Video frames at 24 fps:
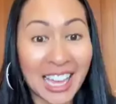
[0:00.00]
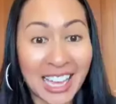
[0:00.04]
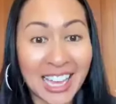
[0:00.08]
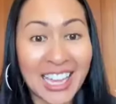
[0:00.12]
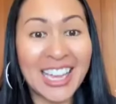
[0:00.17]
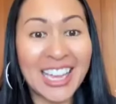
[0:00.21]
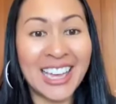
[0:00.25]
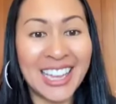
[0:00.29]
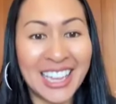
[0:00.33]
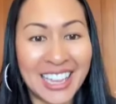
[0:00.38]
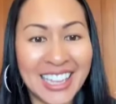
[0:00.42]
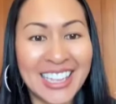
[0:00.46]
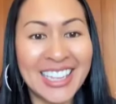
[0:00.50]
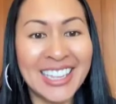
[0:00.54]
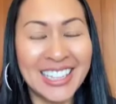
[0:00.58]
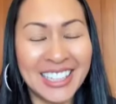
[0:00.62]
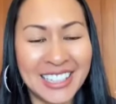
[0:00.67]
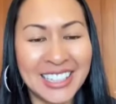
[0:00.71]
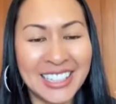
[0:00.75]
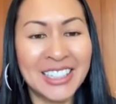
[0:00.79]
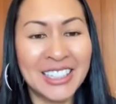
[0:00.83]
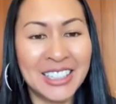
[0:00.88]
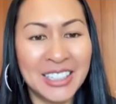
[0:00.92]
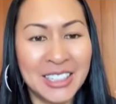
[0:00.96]
whole
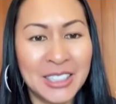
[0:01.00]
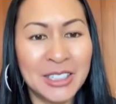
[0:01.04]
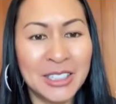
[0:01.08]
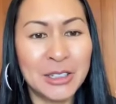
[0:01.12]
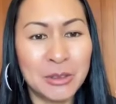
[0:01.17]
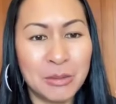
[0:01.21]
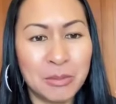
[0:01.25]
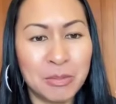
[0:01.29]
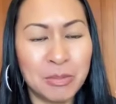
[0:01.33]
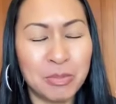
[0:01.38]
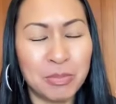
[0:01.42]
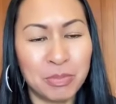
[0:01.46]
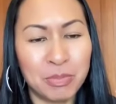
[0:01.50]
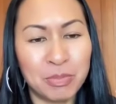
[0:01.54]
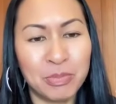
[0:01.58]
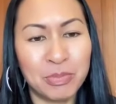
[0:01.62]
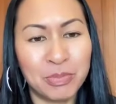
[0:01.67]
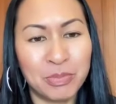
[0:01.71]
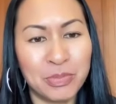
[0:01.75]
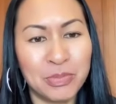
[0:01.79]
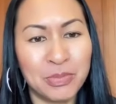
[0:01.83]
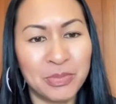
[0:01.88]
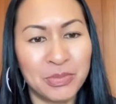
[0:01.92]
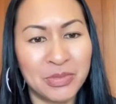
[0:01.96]
it
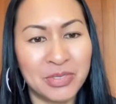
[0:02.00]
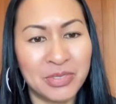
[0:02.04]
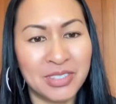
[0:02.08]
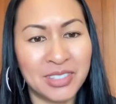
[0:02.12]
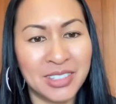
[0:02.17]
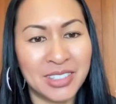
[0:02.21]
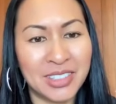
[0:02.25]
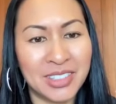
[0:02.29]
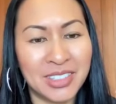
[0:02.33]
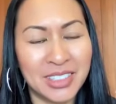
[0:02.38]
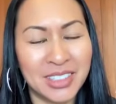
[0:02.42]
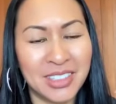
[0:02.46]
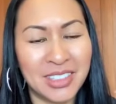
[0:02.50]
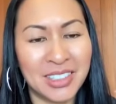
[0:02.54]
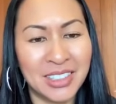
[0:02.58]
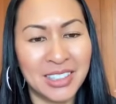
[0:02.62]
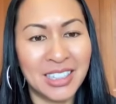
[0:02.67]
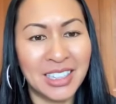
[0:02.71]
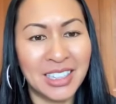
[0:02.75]
was miserable.